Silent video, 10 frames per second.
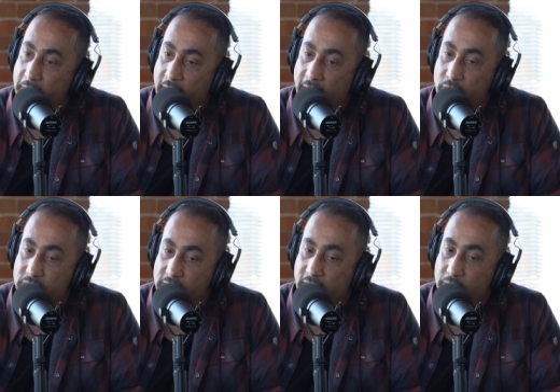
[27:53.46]
I
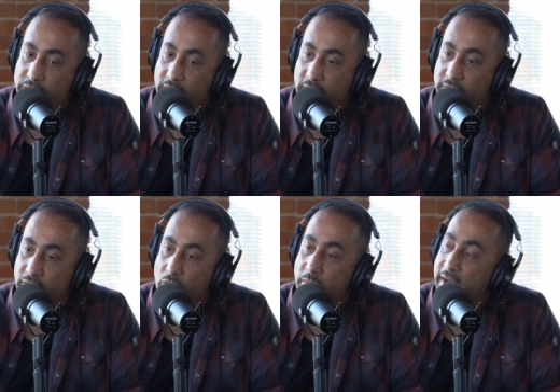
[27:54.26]
wasn't able to
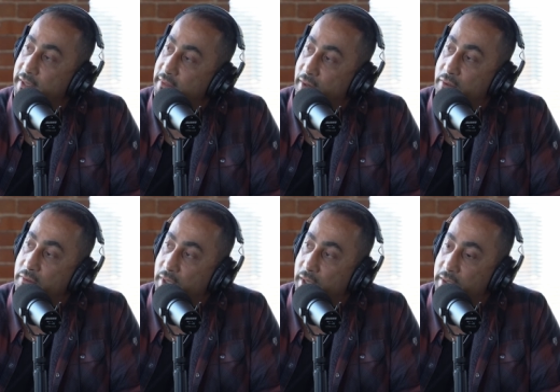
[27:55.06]
even go back
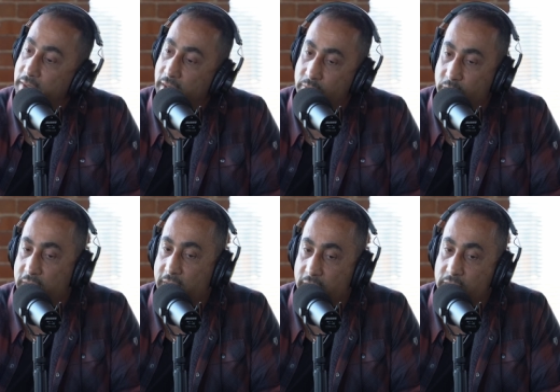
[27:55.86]
there and
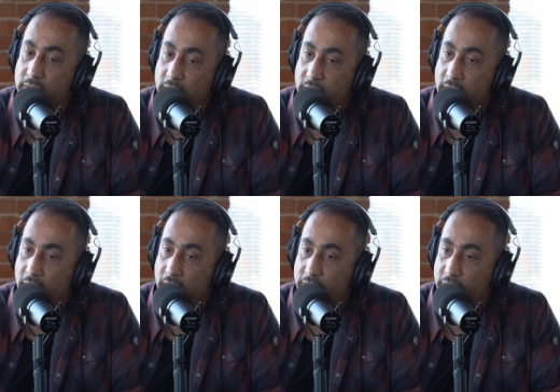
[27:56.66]
be there
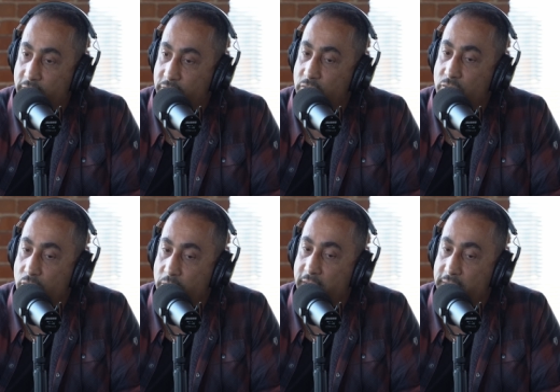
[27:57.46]
for the
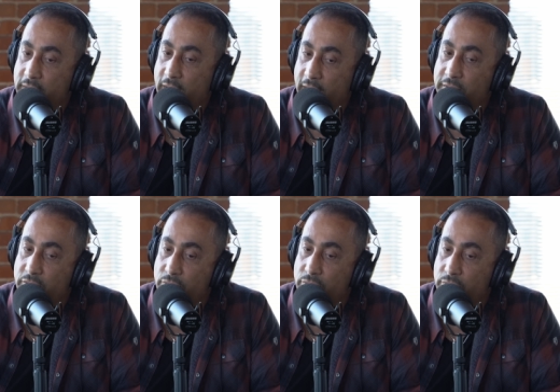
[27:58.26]
funeral, but I
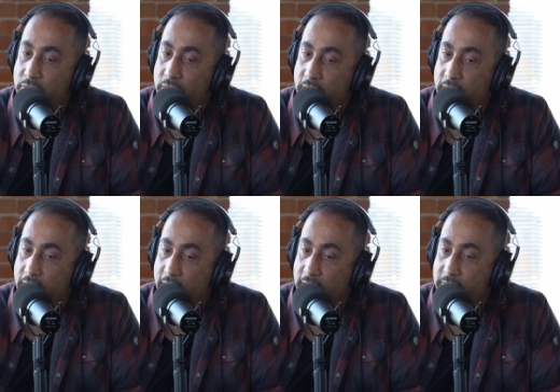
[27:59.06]
knew
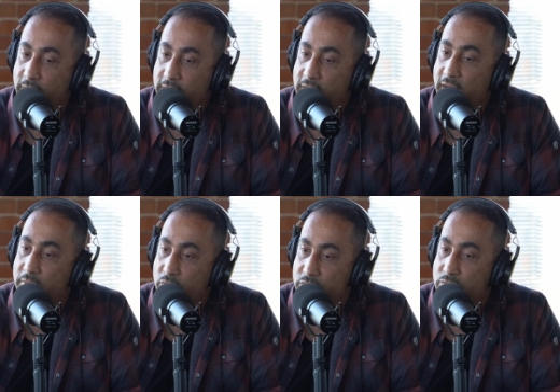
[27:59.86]
the
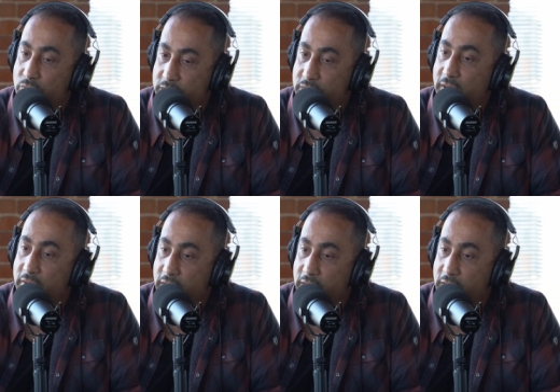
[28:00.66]
time was there.